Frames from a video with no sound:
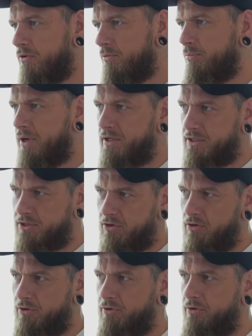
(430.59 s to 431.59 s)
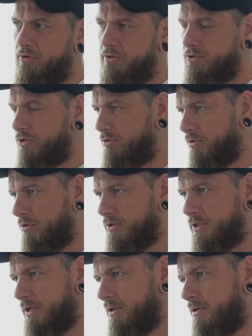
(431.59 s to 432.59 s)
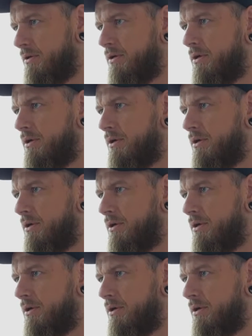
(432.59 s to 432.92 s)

for patient journal, journals and,